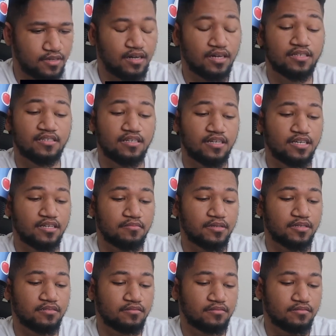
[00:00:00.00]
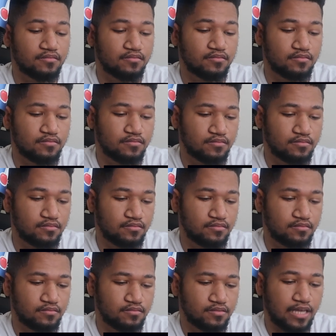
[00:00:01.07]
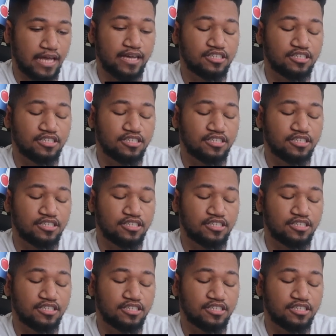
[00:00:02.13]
Oh, that's lit, bro. It's